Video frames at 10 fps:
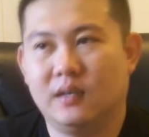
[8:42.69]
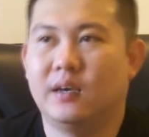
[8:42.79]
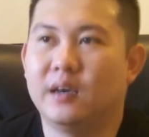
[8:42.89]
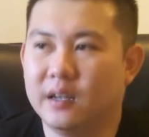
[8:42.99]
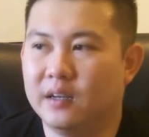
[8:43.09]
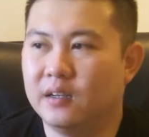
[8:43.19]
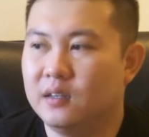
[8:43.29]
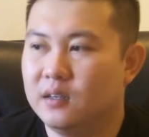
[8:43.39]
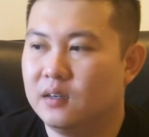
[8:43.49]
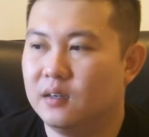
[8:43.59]
and
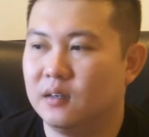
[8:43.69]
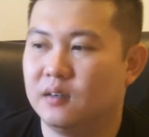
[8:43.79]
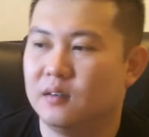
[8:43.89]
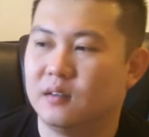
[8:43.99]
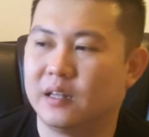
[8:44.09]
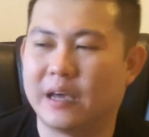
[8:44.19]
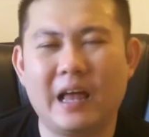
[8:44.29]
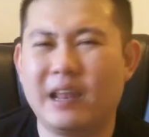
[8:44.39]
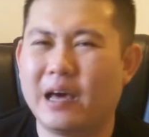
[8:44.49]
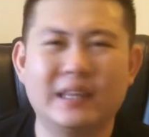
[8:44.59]
like
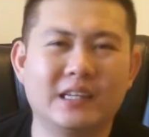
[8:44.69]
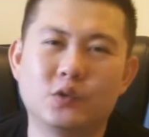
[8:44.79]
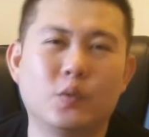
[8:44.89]
at least